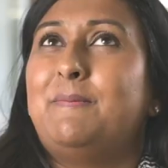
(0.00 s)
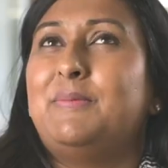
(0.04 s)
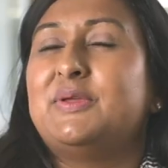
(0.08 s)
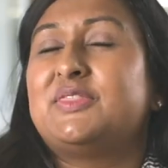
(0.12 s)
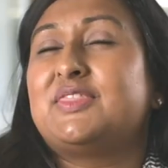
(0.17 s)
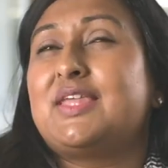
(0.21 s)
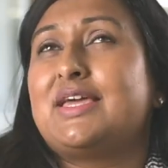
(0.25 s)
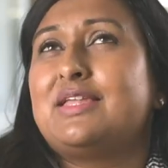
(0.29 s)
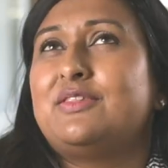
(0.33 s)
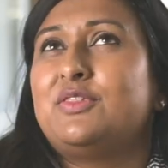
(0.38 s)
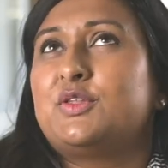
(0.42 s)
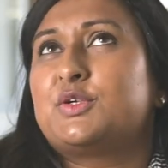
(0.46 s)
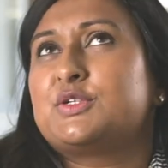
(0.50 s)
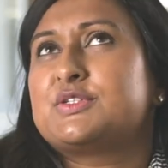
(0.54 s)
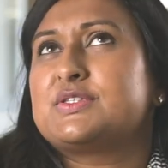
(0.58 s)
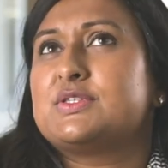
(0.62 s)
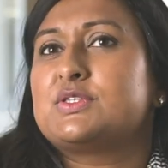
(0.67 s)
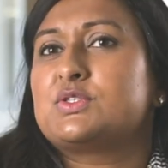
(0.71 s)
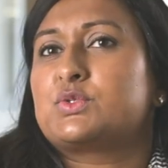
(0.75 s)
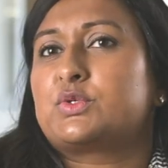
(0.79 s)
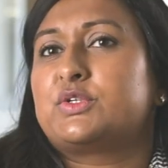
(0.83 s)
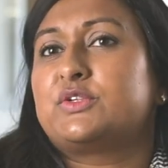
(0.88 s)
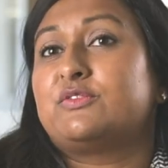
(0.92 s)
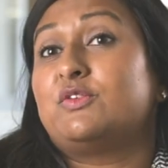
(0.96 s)
But then there's
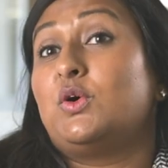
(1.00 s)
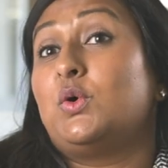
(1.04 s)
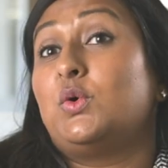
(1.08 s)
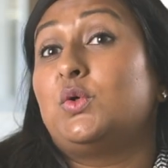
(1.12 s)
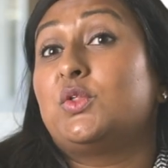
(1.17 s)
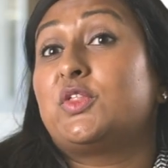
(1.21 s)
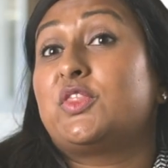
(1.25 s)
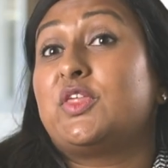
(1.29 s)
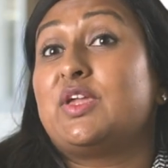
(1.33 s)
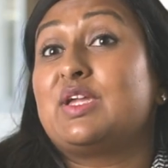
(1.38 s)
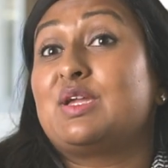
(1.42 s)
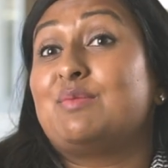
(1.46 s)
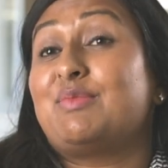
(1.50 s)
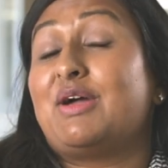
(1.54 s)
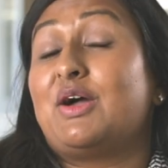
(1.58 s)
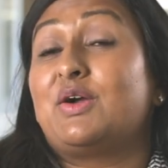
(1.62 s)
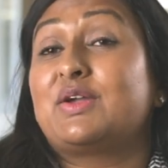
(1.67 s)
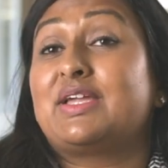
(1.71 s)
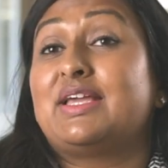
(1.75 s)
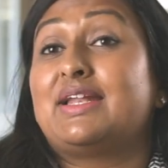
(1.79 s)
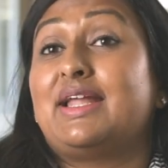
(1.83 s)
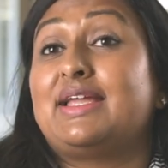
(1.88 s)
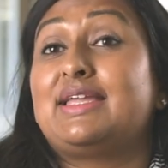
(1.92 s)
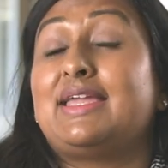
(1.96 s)
this sort of whole thing about,
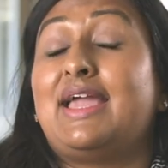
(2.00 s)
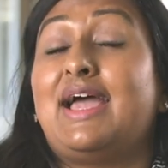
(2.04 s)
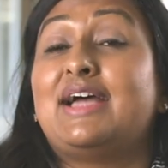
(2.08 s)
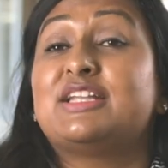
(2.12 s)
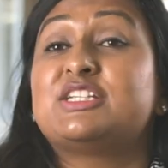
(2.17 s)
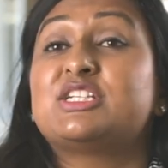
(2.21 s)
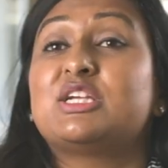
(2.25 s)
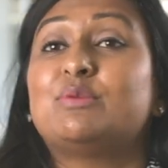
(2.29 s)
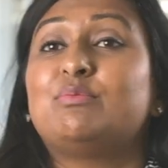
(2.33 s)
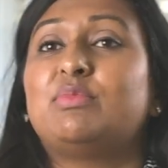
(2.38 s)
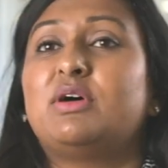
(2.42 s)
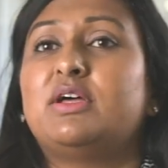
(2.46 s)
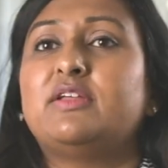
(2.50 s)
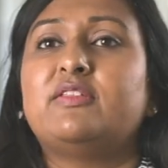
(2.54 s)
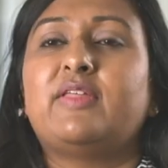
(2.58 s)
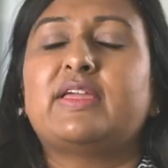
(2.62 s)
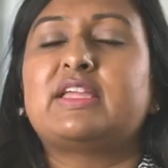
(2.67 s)
can I catch up on it?